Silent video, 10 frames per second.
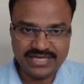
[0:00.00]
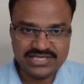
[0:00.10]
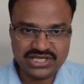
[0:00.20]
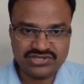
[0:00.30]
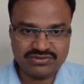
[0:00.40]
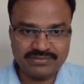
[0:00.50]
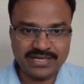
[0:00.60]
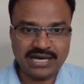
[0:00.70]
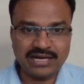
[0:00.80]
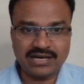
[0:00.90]
bills
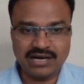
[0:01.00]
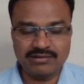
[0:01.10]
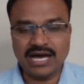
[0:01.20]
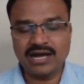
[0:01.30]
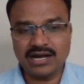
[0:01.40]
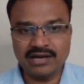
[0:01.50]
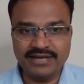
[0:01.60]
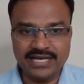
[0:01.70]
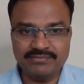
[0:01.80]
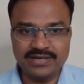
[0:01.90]
receivable are
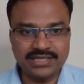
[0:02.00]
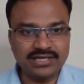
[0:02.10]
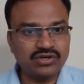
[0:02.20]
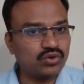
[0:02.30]
available here.